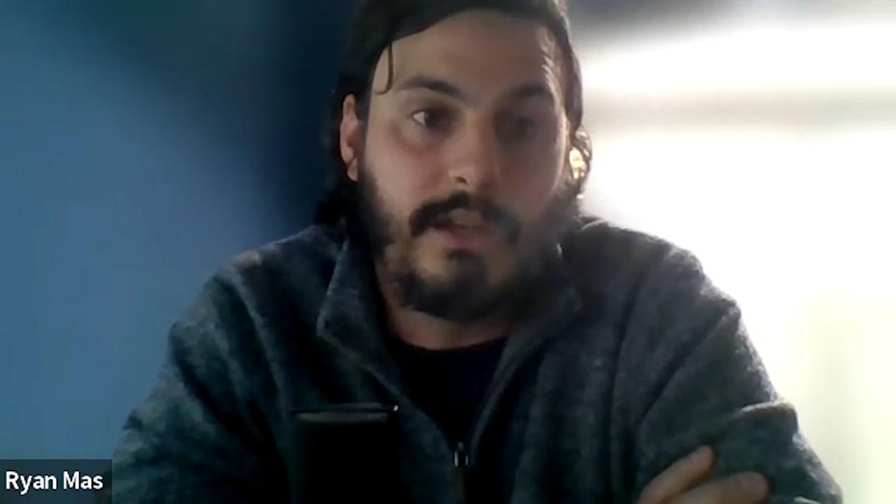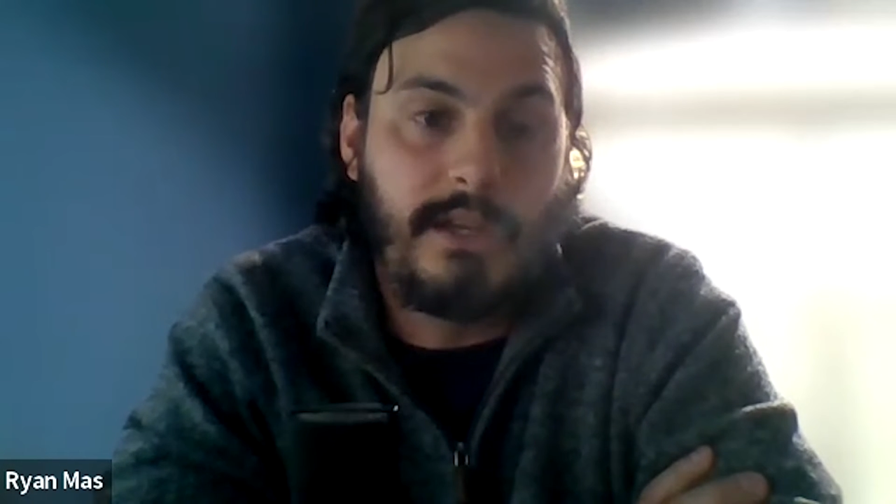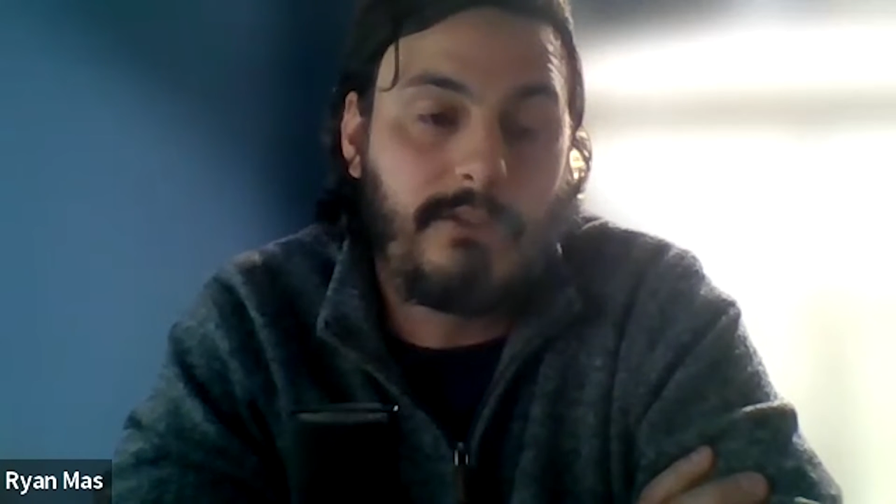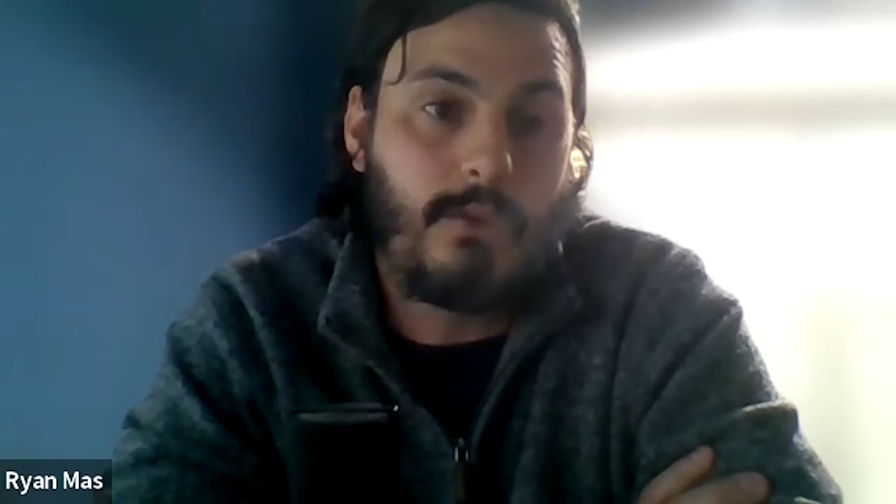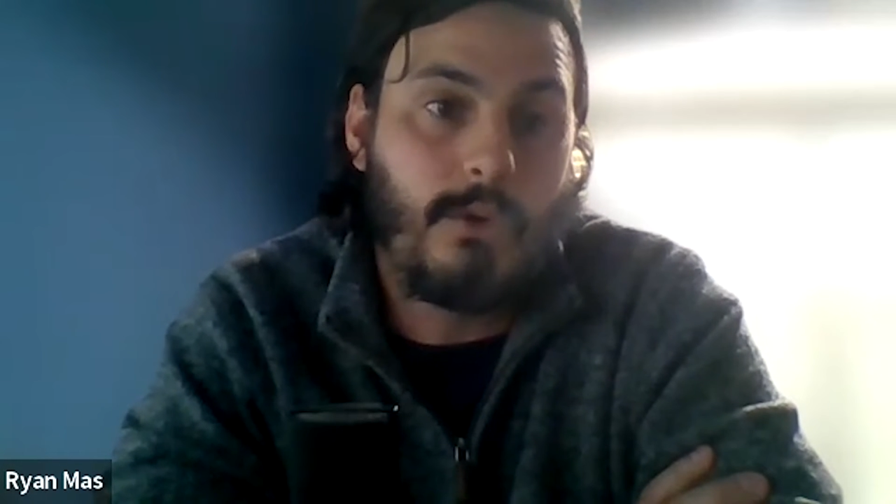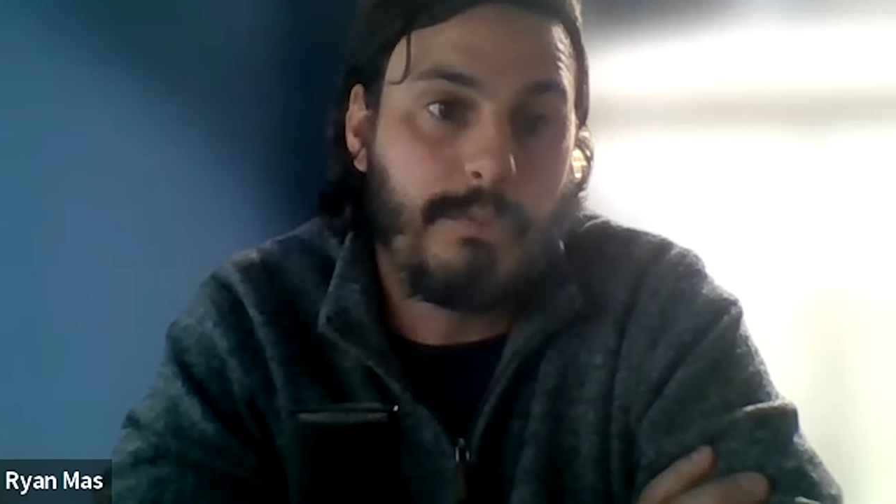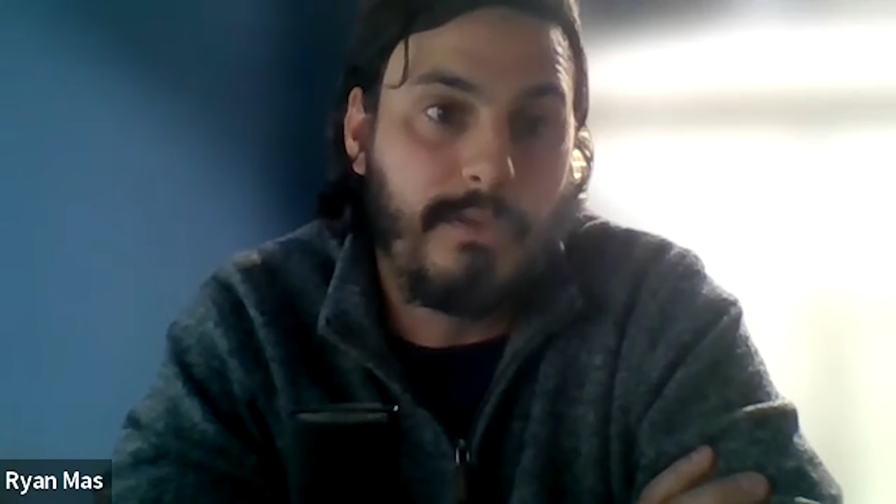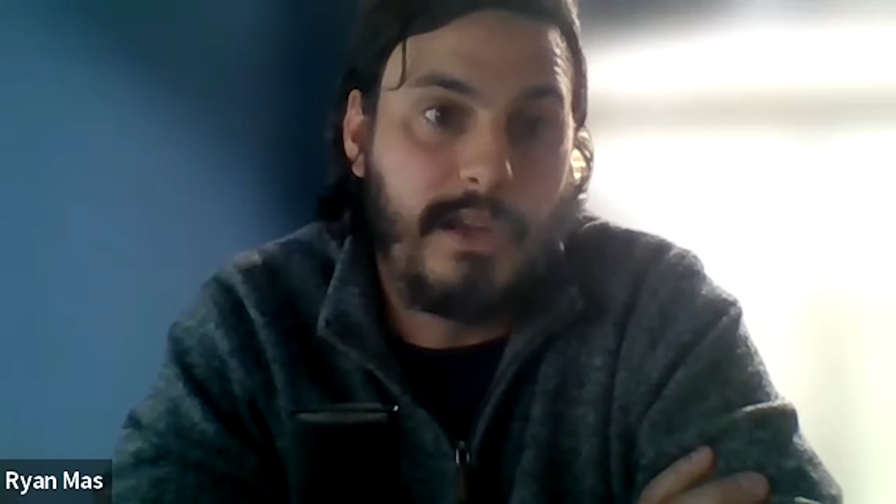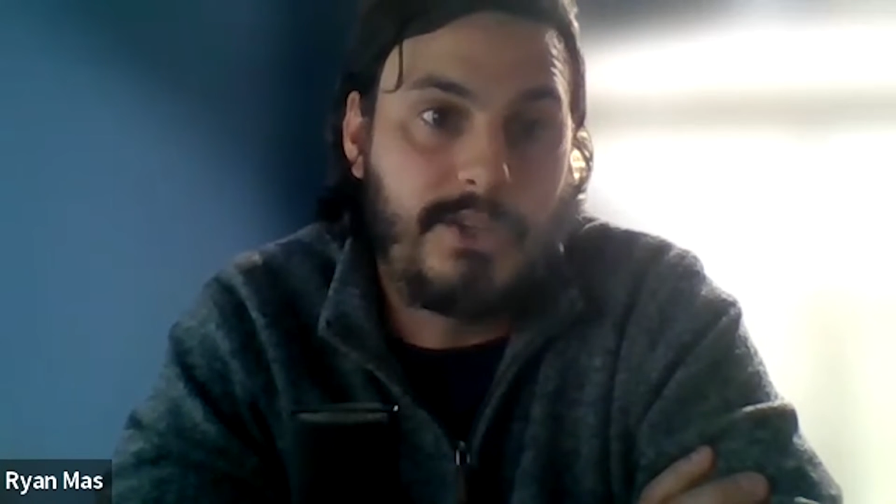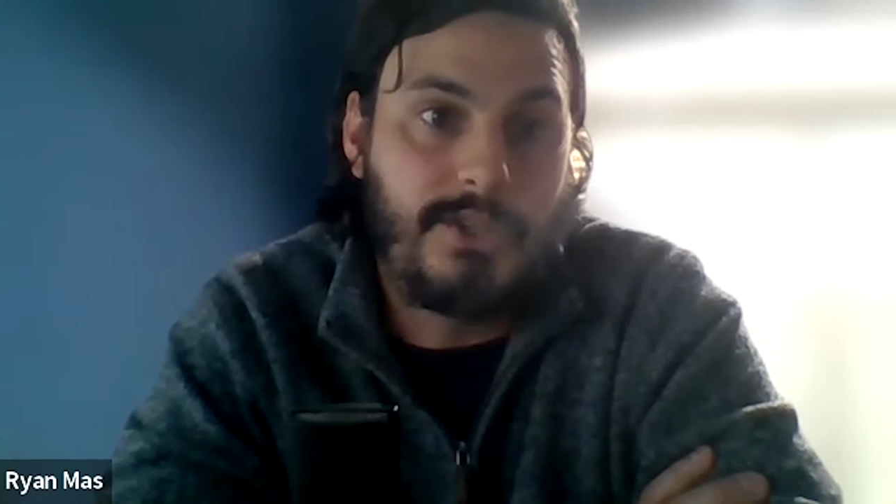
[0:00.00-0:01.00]
an S
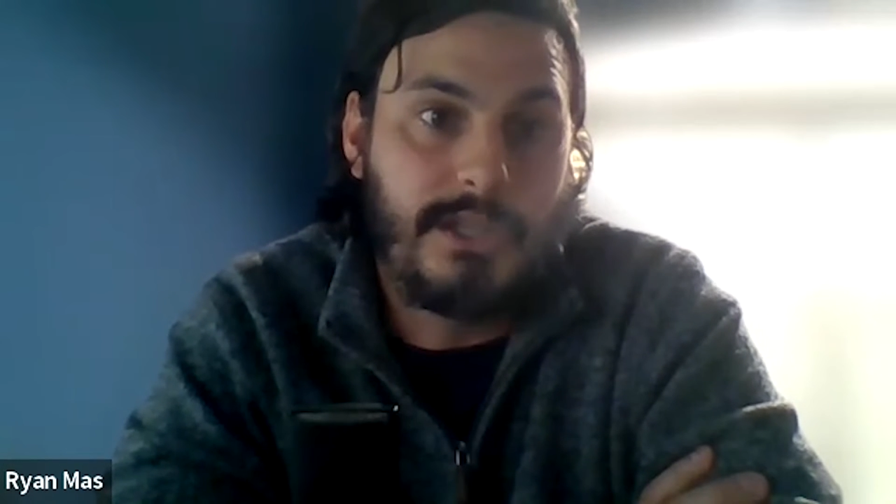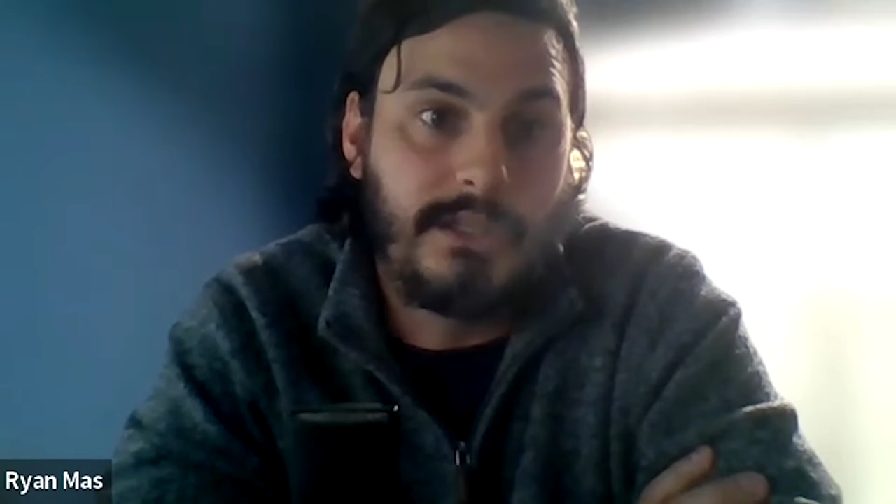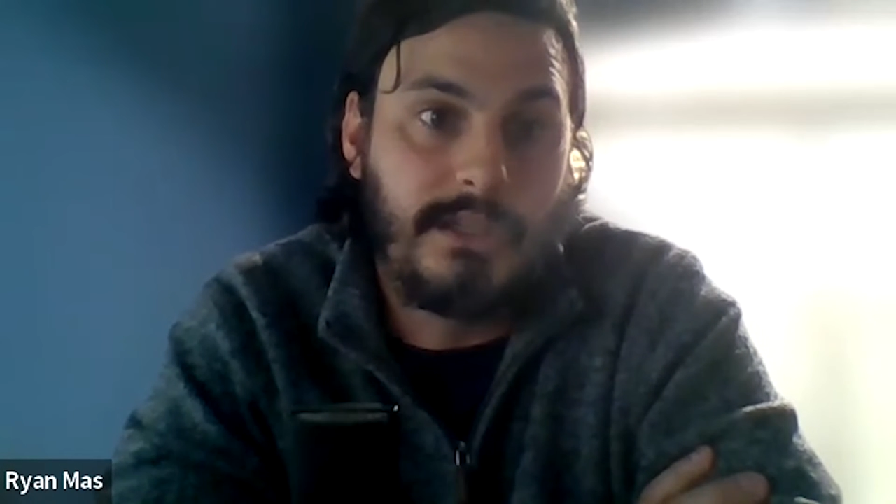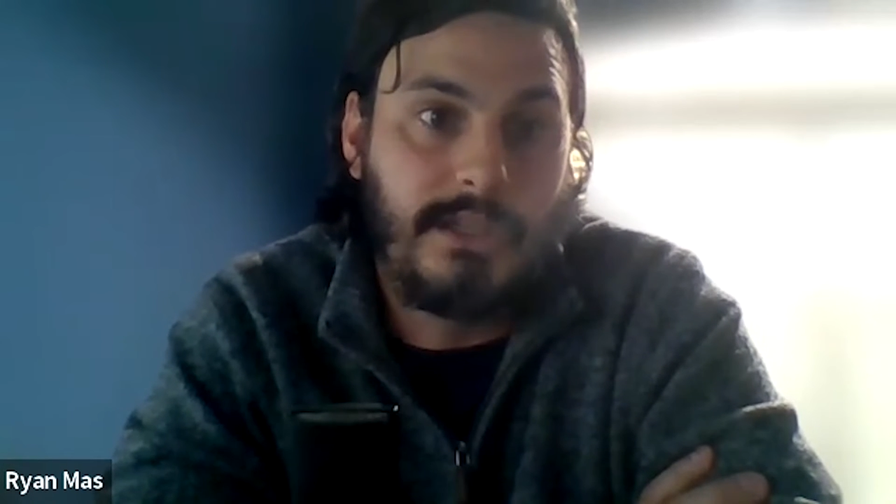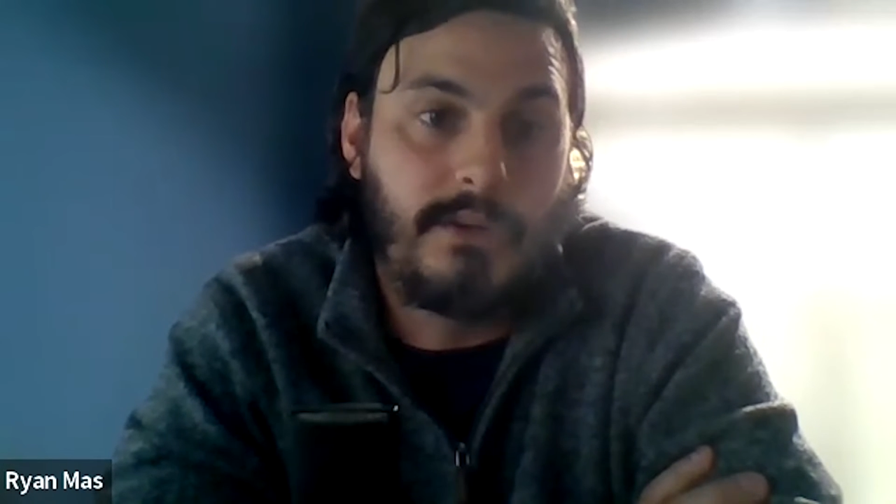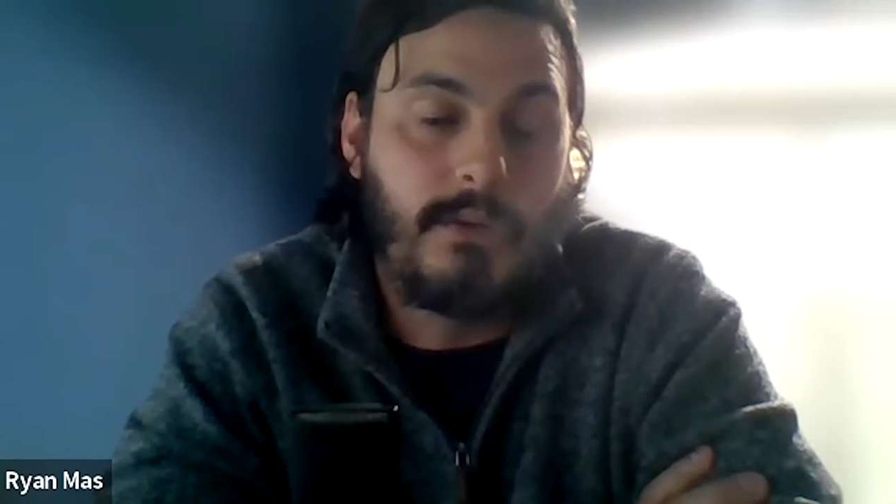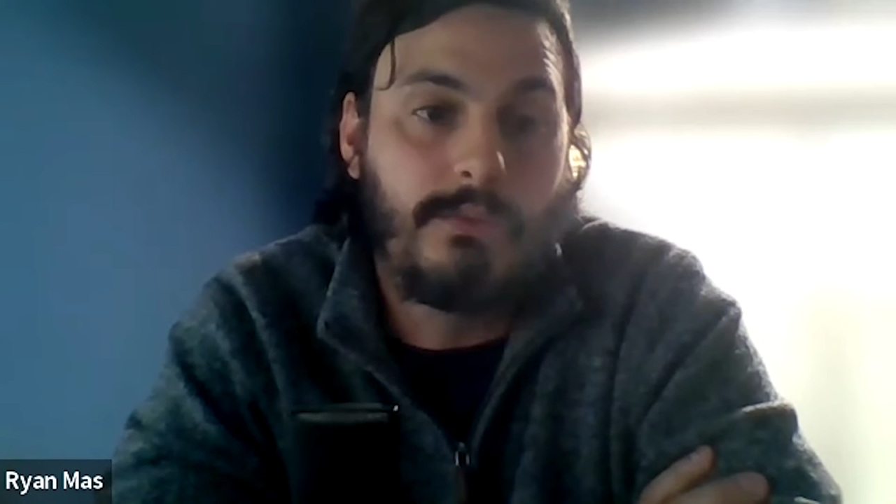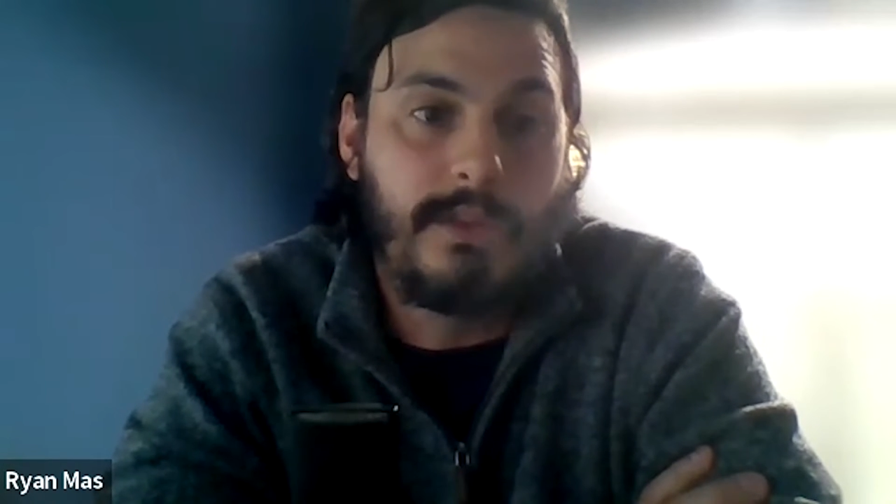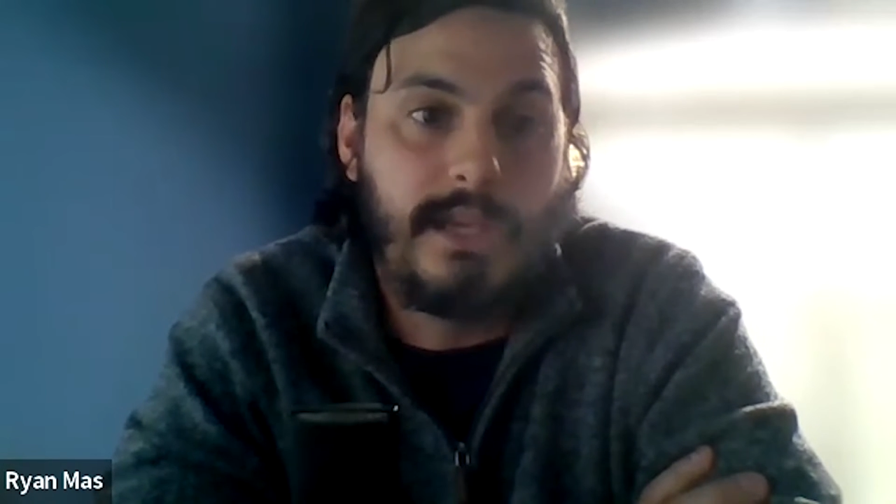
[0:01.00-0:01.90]
corporation can only